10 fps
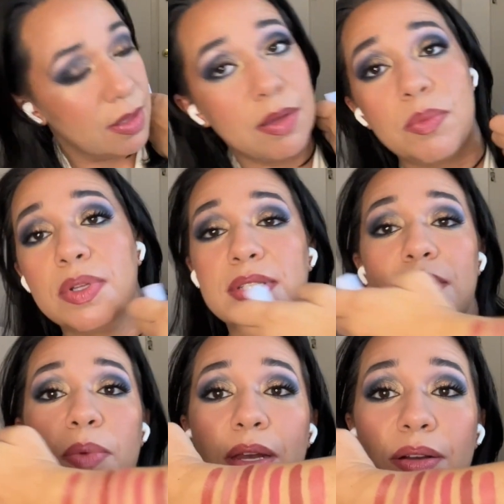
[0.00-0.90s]
That works a
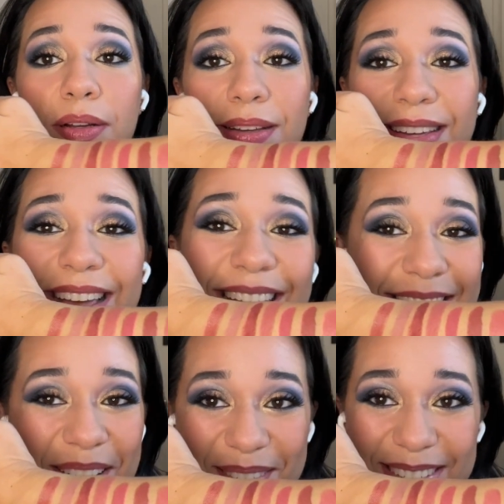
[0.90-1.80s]
little better. Yeah,
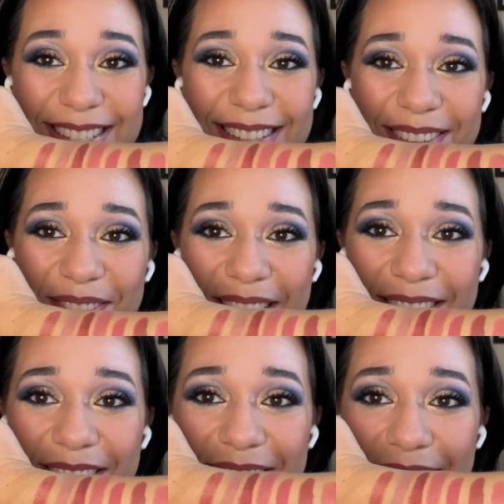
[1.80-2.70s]
that works a little better.
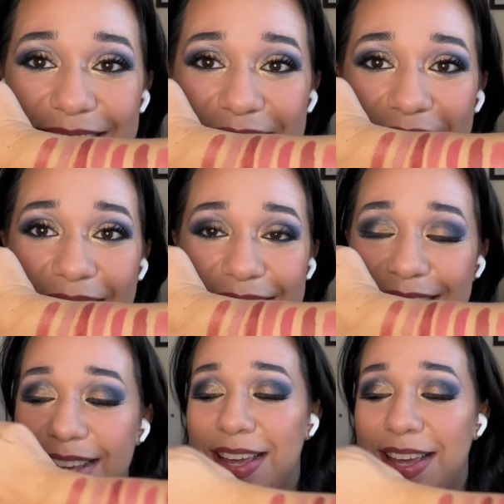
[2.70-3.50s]
Okay, so that's,